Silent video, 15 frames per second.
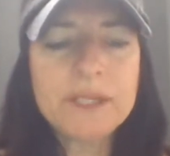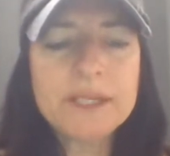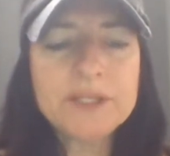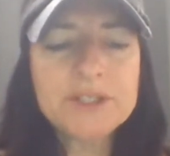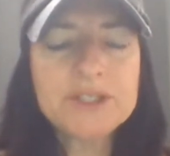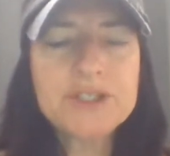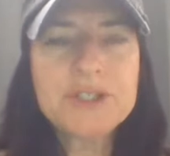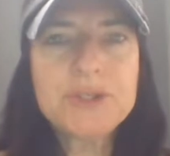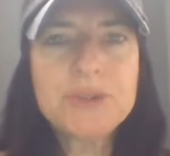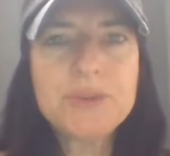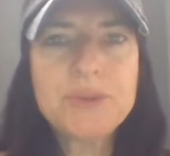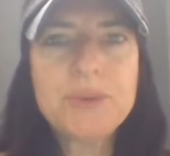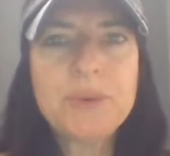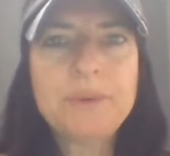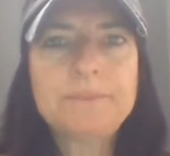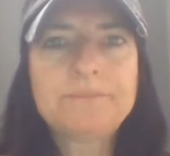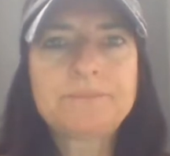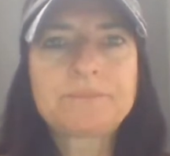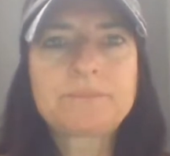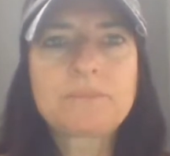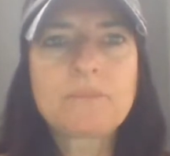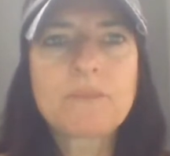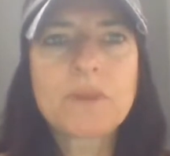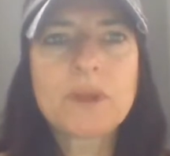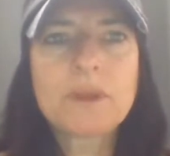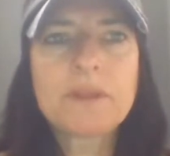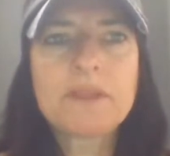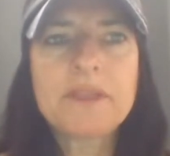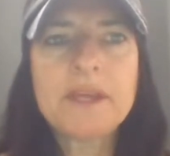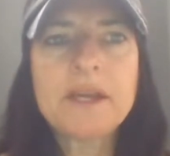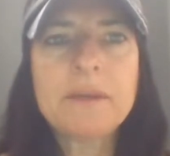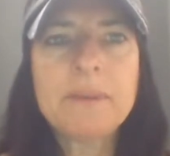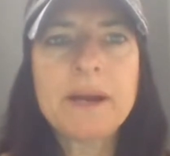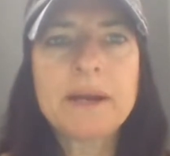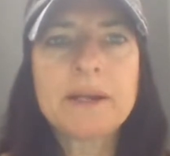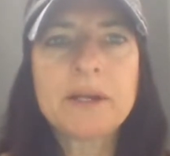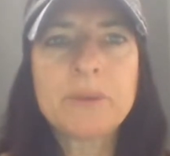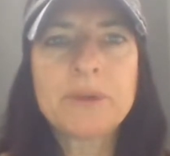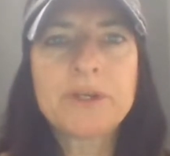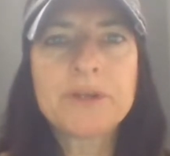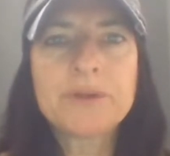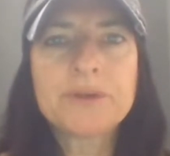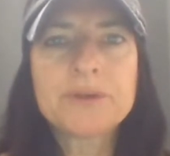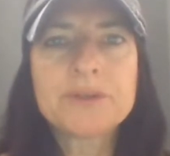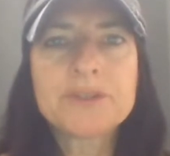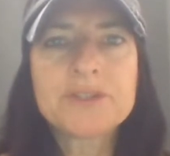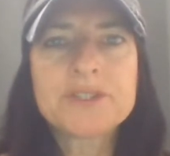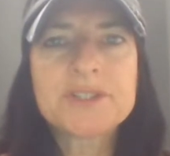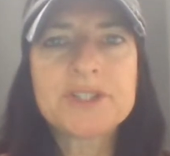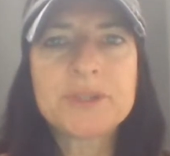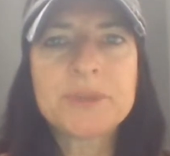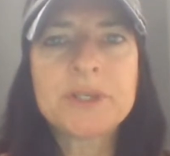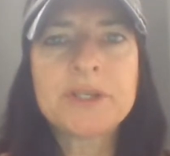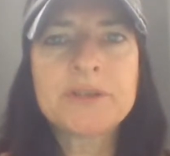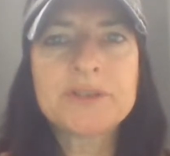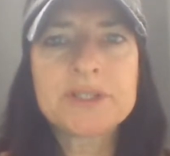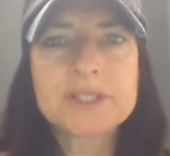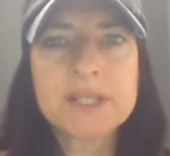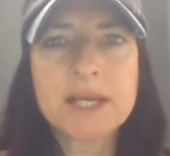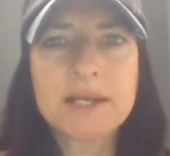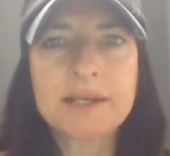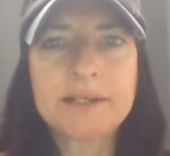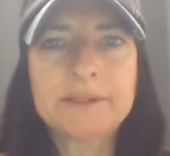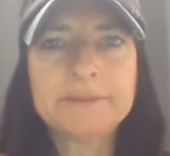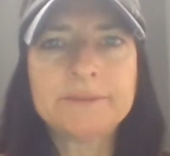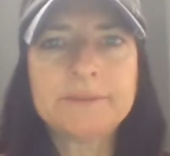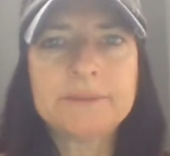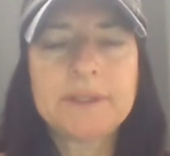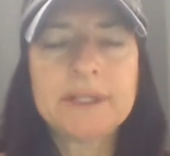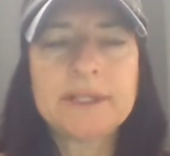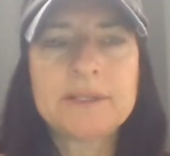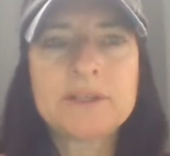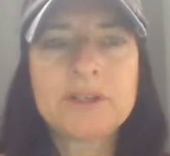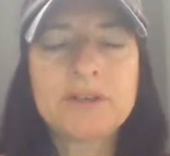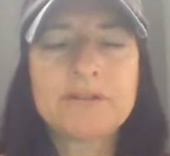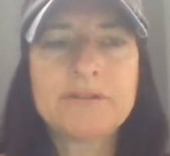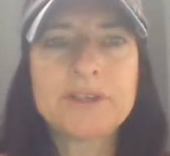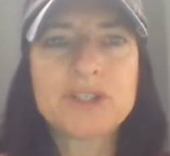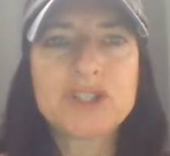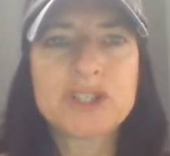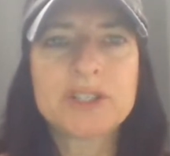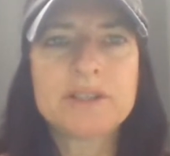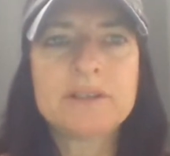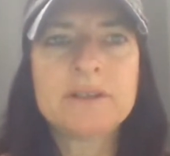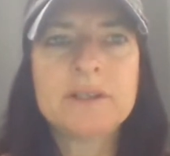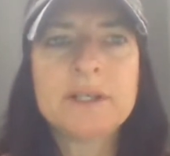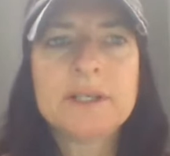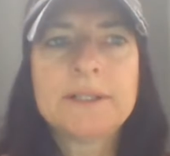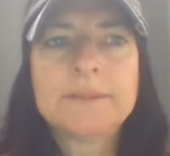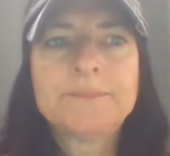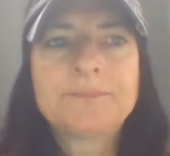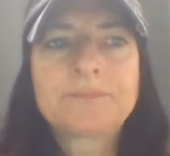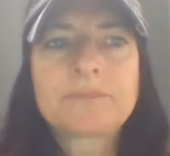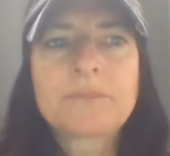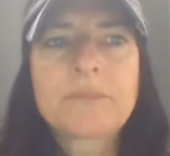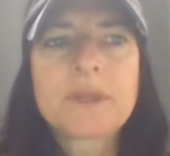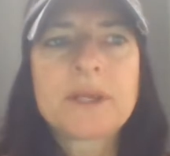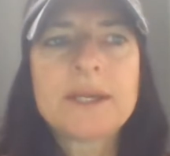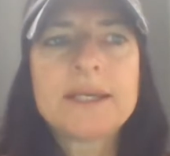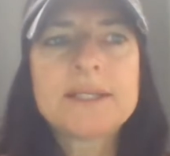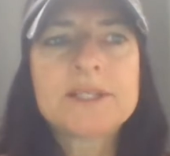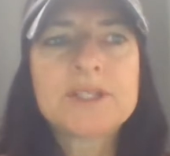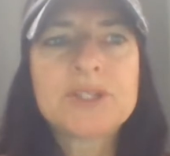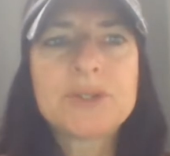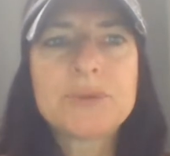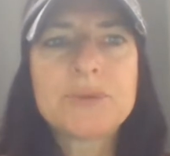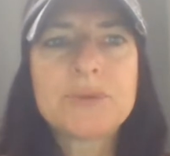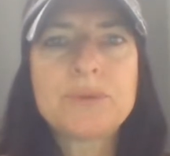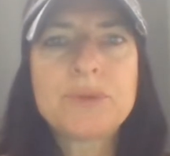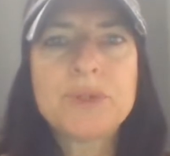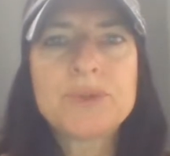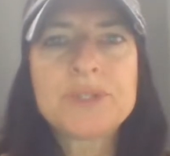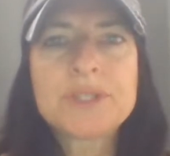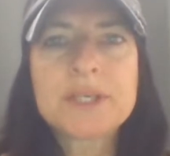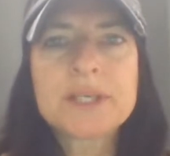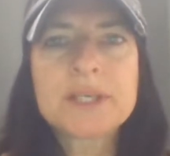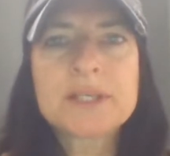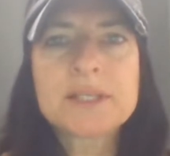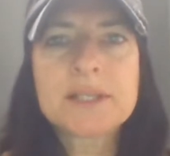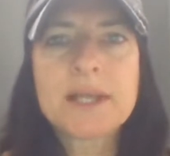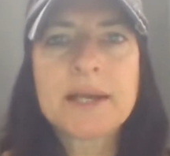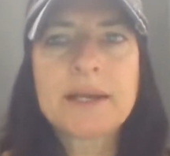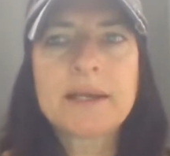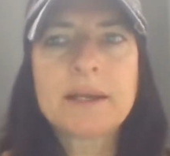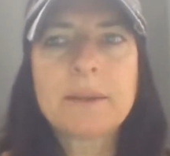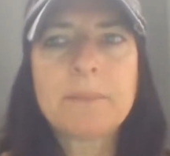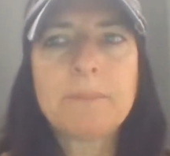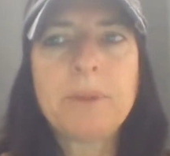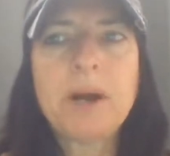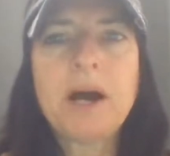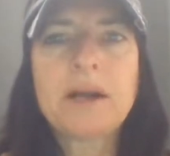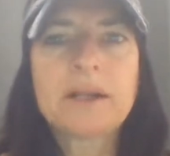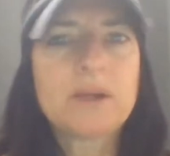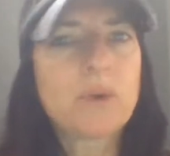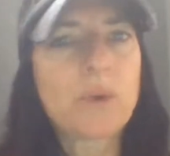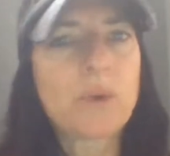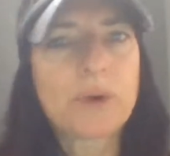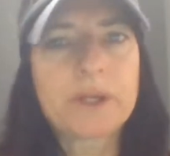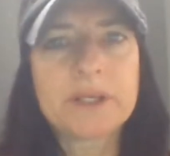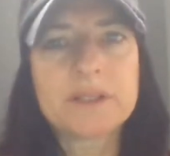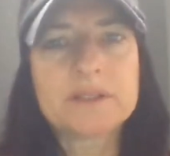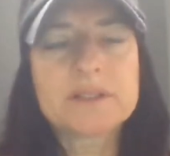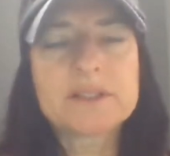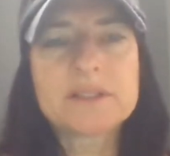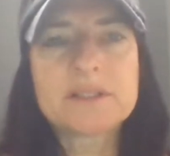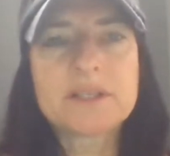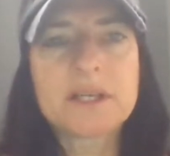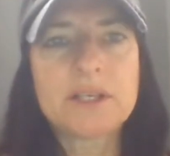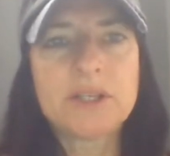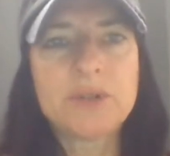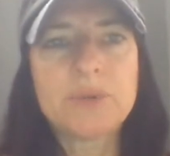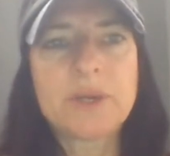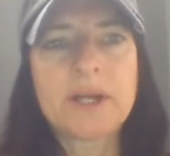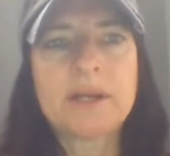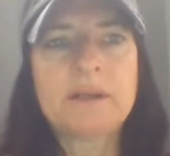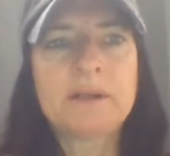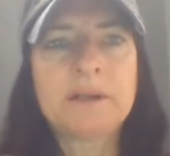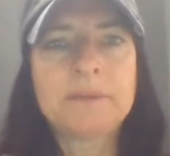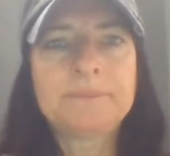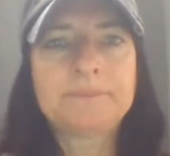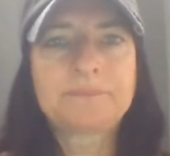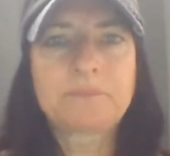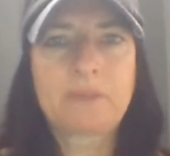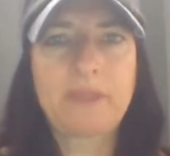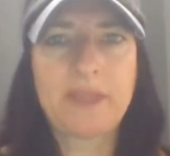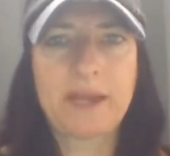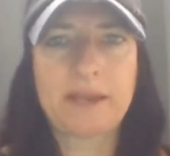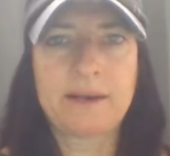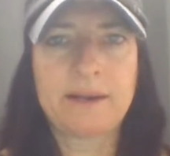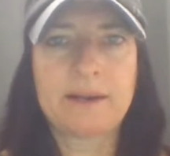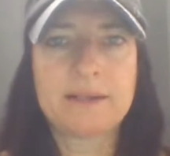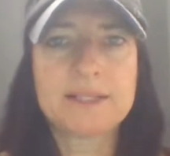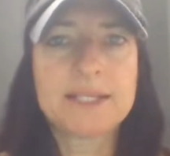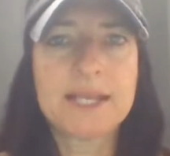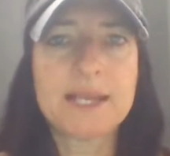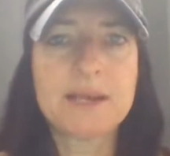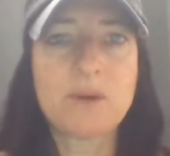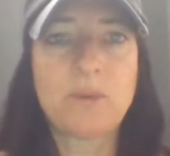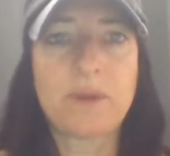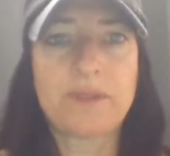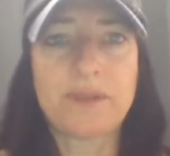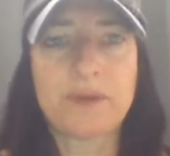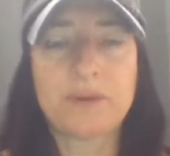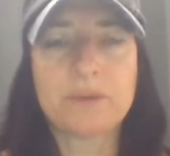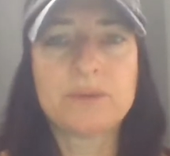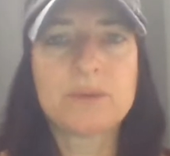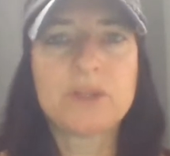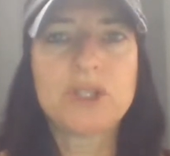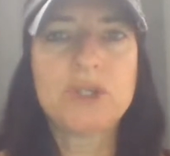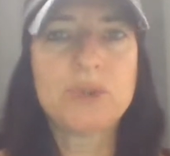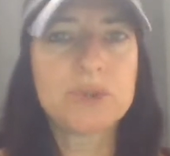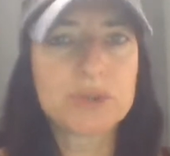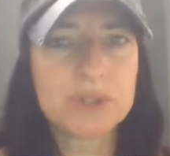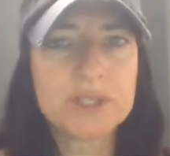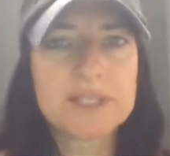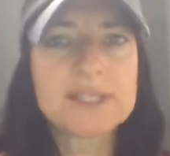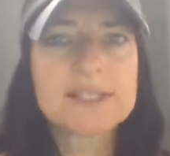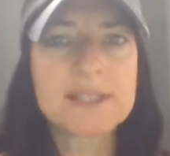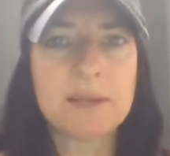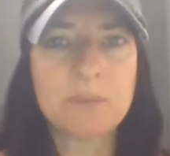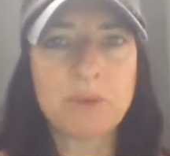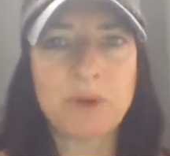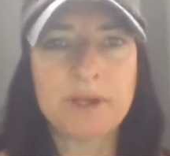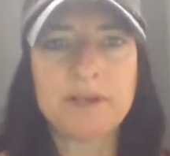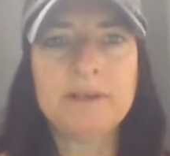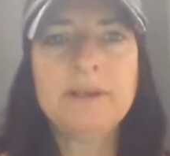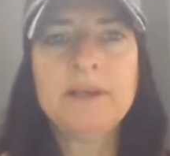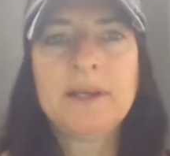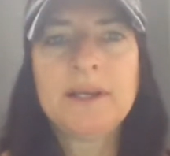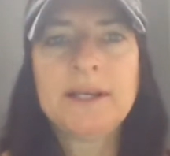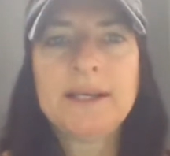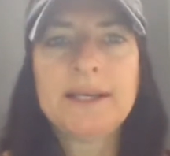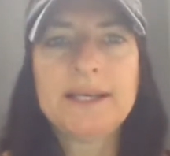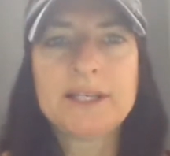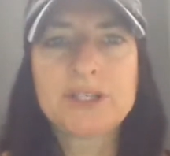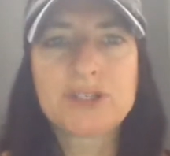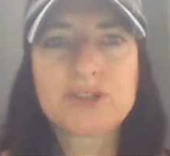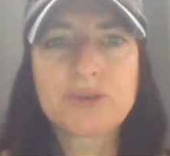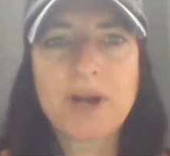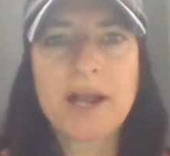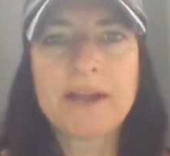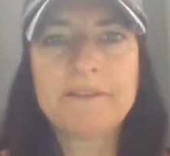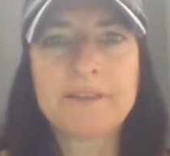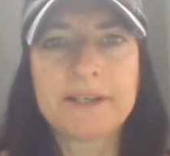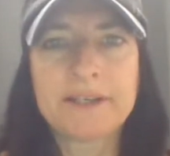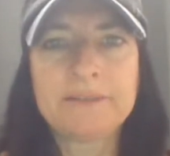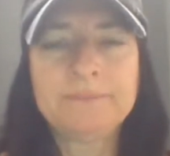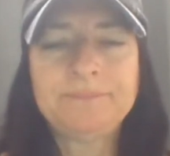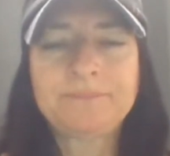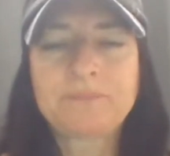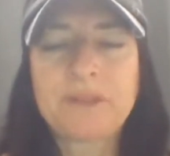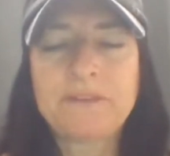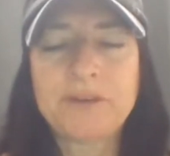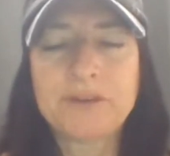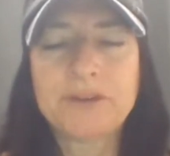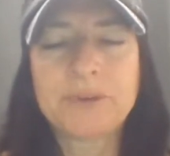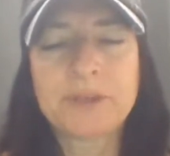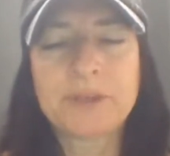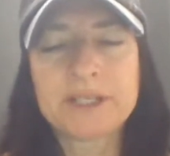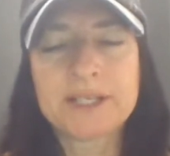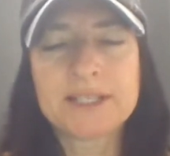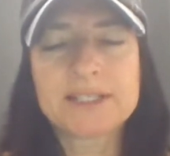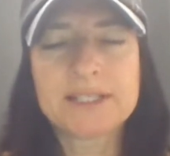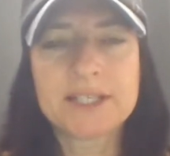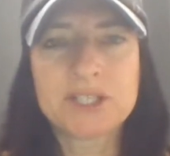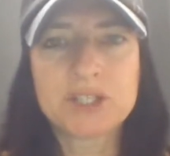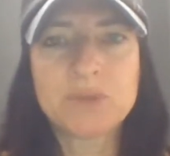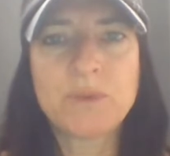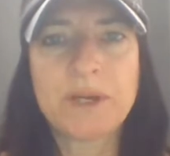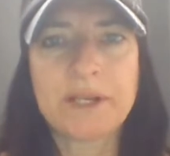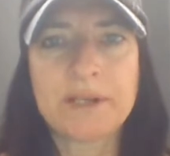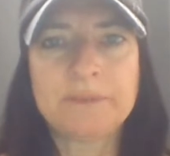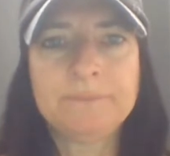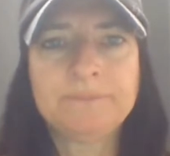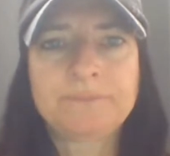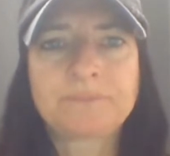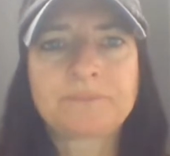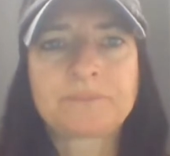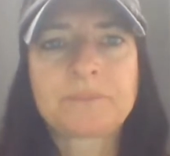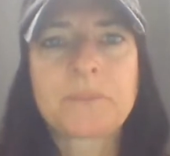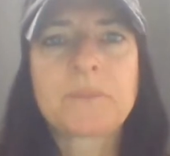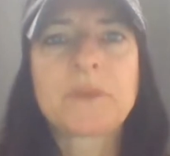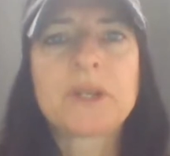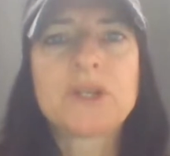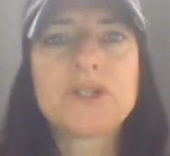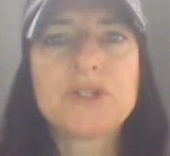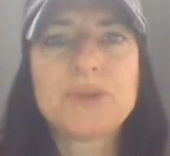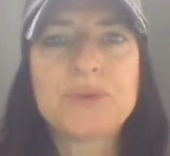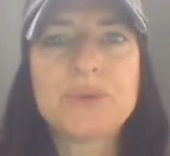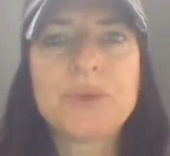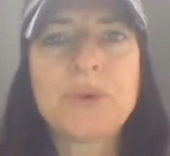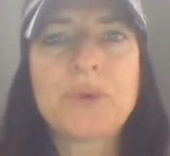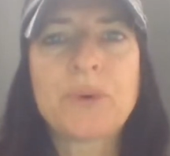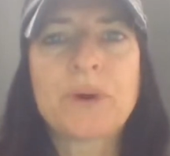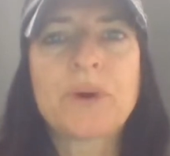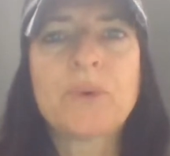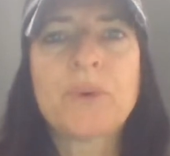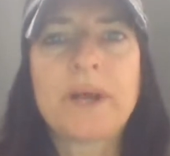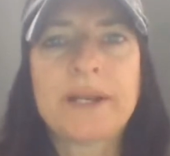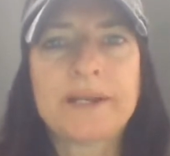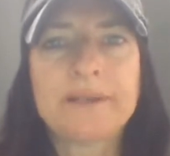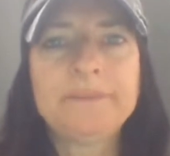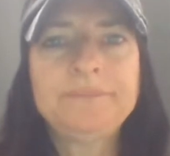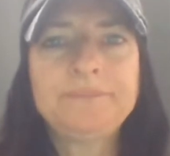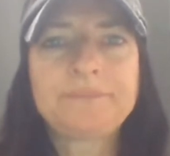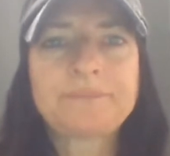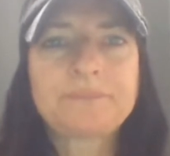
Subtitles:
is to think about it when you're doing your design and your vision is to use things like potted orchids that you can then take with you. Usually someone is driving, if you're doing a destination wedding, to your wedding,